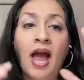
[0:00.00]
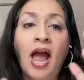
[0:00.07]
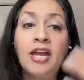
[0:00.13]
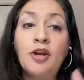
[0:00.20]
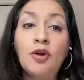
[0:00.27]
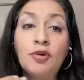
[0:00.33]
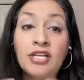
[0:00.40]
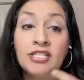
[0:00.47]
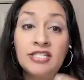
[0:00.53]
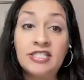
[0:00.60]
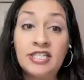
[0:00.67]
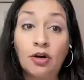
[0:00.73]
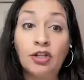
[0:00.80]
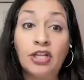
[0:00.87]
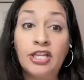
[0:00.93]
I don't
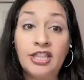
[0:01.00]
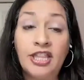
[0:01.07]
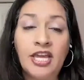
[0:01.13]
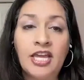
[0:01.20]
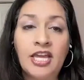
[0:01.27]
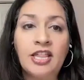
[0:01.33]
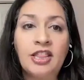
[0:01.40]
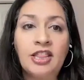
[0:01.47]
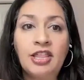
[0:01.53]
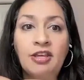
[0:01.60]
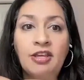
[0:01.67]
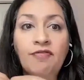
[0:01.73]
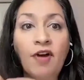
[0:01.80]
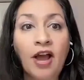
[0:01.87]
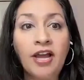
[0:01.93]
necessarily think
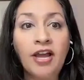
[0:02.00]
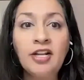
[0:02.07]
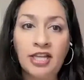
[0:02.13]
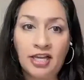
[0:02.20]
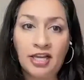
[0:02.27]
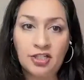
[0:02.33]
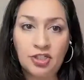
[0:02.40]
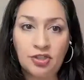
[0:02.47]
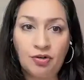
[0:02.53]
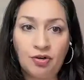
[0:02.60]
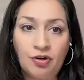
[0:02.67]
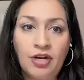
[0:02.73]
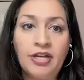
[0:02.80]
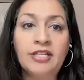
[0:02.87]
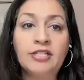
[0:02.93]
the final
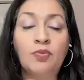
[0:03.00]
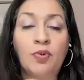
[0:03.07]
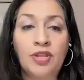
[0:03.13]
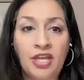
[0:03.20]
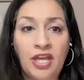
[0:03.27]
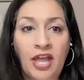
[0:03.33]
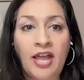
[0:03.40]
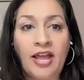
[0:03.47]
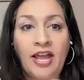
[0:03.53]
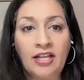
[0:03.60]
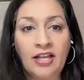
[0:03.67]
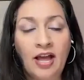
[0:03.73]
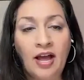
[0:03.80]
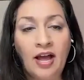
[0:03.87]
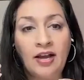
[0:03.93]
answer is with
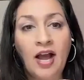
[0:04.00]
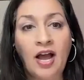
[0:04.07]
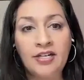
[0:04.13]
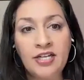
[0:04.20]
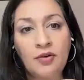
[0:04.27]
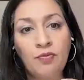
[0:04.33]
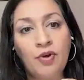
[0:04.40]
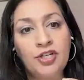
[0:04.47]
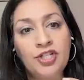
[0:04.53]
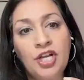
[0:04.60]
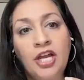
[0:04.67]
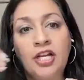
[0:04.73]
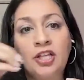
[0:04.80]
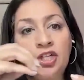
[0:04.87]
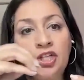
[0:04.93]
content-rich
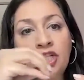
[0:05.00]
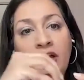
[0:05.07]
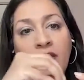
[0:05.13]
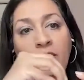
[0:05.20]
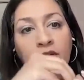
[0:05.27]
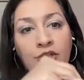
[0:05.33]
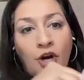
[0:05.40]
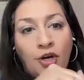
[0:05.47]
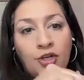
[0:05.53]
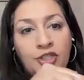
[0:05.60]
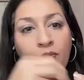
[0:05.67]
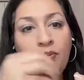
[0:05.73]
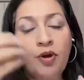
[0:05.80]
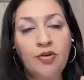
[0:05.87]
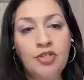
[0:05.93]
English language
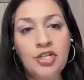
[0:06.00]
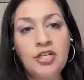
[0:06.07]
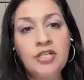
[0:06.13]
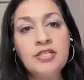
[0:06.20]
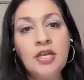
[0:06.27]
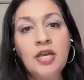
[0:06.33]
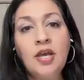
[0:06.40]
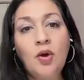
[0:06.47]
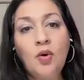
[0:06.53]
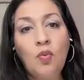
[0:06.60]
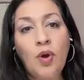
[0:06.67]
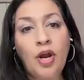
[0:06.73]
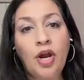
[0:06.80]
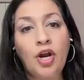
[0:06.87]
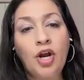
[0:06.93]
arts approaches,
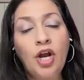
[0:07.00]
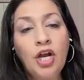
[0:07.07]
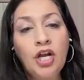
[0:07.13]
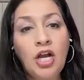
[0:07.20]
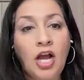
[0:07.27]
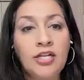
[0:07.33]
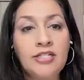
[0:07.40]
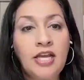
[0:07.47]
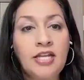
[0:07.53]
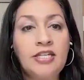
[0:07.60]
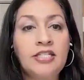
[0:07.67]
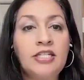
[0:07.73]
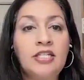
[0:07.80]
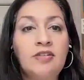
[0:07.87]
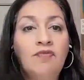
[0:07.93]
where
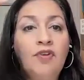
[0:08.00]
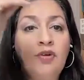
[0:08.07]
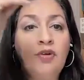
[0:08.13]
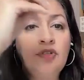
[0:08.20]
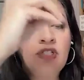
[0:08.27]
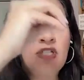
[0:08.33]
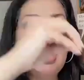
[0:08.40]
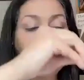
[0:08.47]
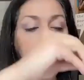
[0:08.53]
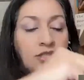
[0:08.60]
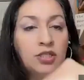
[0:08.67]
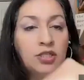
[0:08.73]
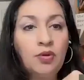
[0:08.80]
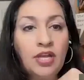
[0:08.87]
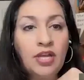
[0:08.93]
content is infused
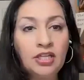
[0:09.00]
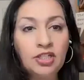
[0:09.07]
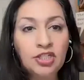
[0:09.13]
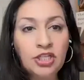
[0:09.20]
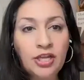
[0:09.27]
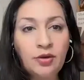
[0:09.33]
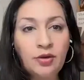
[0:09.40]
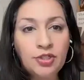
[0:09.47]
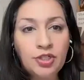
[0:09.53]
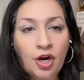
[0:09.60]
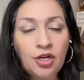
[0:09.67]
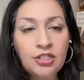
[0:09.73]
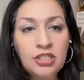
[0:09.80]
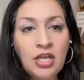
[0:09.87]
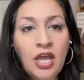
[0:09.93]
into English language
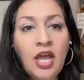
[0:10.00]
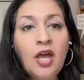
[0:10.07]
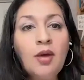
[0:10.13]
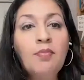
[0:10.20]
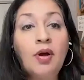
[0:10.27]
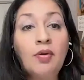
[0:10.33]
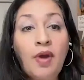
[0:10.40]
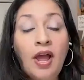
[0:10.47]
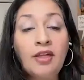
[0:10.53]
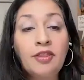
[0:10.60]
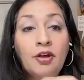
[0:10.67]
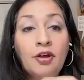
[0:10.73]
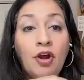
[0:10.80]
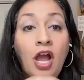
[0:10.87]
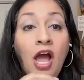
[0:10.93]
arts, but
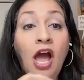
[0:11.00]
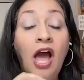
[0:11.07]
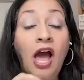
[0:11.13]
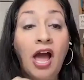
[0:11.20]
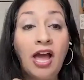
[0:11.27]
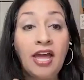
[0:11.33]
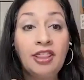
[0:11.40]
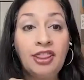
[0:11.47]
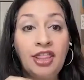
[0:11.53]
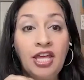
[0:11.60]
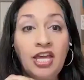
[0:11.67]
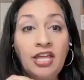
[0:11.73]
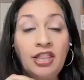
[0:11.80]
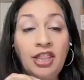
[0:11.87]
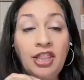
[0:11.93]
rather I
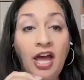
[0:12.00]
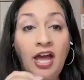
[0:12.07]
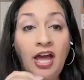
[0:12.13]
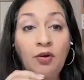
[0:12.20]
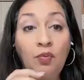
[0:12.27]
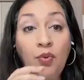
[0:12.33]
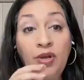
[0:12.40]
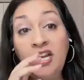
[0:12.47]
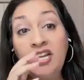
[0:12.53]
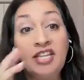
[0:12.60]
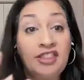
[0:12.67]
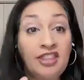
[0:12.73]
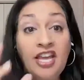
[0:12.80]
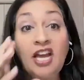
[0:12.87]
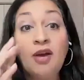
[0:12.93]
think that we need
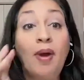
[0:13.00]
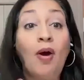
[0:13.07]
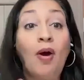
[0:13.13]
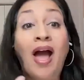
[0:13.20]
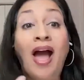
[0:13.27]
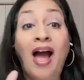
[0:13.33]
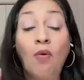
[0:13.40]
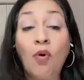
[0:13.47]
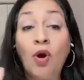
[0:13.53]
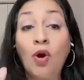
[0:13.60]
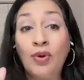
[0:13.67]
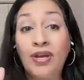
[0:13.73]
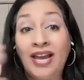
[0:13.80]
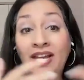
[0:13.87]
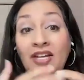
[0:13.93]
to think about how
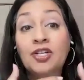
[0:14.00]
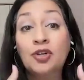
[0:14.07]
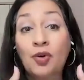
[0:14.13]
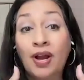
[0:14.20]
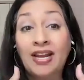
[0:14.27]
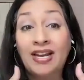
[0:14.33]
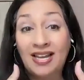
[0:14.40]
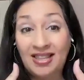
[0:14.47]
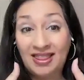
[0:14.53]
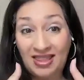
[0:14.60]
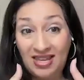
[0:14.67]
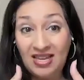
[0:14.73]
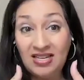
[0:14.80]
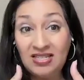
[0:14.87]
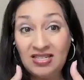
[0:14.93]
are we integrating
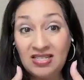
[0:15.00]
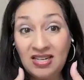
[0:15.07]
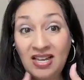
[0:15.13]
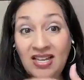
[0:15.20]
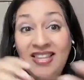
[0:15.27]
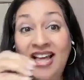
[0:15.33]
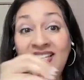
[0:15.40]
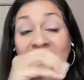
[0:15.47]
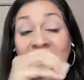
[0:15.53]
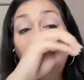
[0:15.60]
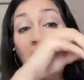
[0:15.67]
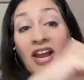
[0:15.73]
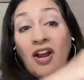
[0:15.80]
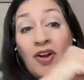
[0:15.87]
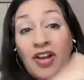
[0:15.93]
these. That's
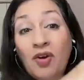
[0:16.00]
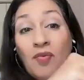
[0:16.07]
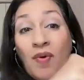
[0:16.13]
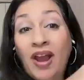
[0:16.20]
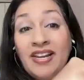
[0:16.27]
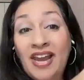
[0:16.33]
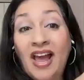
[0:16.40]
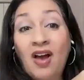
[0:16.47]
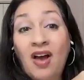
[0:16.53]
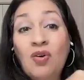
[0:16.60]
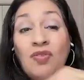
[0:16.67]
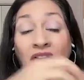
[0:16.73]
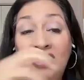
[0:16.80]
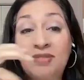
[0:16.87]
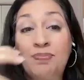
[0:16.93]
the area right
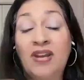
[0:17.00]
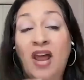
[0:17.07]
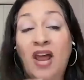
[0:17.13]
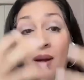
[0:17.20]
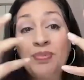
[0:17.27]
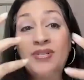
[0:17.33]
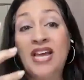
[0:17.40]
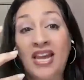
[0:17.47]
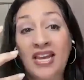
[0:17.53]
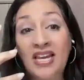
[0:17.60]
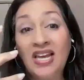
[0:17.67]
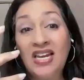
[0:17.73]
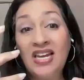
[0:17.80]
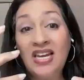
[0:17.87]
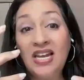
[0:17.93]
now that's been
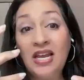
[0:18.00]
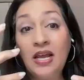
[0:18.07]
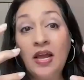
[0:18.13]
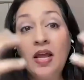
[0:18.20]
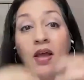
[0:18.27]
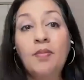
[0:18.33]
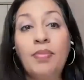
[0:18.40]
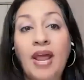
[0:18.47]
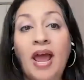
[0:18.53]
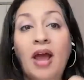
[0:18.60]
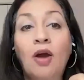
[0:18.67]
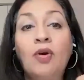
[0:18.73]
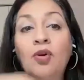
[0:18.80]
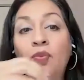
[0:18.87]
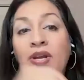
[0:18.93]
uptaken, but
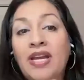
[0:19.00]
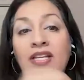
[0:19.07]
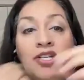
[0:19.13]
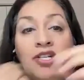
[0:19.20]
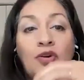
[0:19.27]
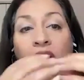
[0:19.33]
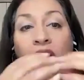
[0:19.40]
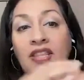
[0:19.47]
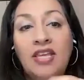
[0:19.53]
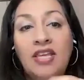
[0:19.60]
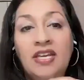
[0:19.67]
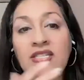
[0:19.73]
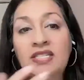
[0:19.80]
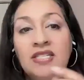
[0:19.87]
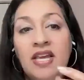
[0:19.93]
how can we integrate
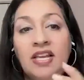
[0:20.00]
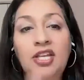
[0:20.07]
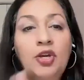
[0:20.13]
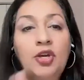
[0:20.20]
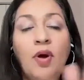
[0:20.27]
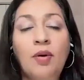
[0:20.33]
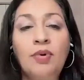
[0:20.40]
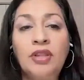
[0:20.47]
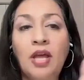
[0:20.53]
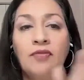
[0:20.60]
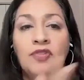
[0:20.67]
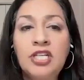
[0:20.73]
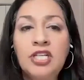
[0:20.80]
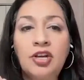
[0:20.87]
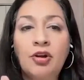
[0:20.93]
these? And Hugh, I would
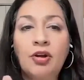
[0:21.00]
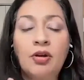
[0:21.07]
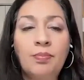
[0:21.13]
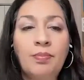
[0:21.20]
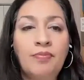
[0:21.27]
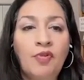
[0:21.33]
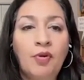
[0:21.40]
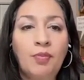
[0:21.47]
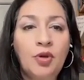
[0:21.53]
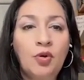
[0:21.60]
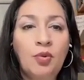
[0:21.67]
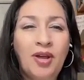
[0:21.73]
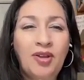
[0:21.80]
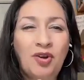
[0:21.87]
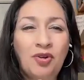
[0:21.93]
love to hear from
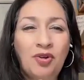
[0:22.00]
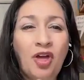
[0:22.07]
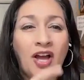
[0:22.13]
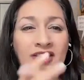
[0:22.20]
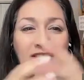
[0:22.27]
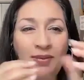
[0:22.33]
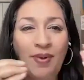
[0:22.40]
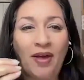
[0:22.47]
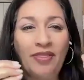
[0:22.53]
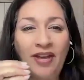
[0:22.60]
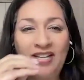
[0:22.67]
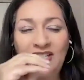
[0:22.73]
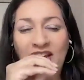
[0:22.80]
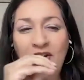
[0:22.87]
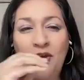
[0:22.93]
you about your thoughts about
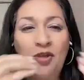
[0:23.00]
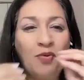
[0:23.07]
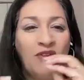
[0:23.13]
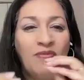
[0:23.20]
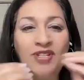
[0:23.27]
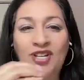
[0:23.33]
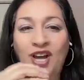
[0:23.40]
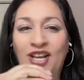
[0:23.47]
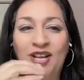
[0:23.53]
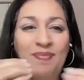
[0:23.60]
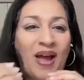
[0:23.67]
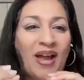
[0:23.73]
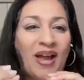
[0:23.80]
that, because I know that we've been talking